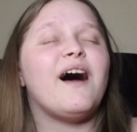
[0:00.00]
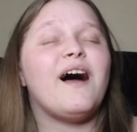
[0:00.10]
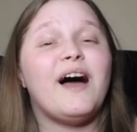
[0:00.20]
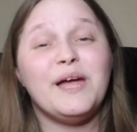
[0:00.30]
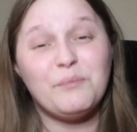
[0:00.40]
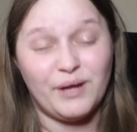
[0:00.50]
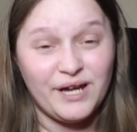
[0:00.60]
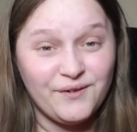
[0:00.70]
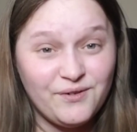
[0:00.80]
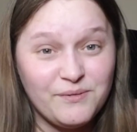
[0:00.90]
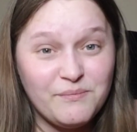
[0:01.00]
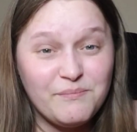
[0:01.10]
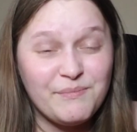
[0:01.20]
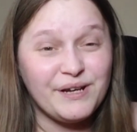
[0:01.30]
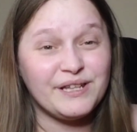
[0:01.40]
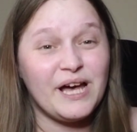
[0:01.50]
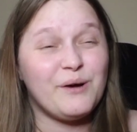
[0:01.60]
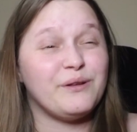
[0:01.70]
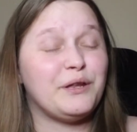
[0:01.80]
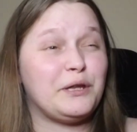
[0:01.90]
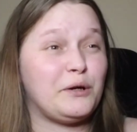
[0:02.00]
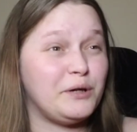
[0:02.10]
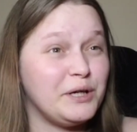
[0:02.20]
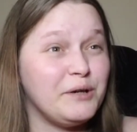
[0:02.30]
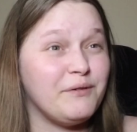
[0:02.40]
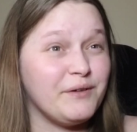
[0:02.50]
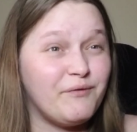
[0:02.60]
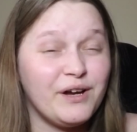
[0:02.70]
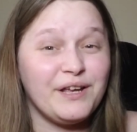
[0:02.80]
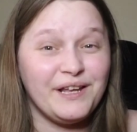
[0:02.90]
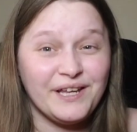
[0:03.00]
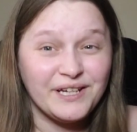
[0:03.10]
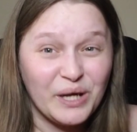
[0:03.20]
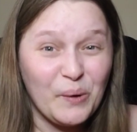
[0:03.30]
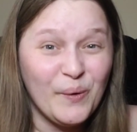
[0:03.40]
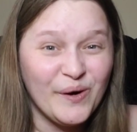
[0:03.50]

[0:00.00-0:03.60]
I'm laughing because how sorry of a fucking kid I was.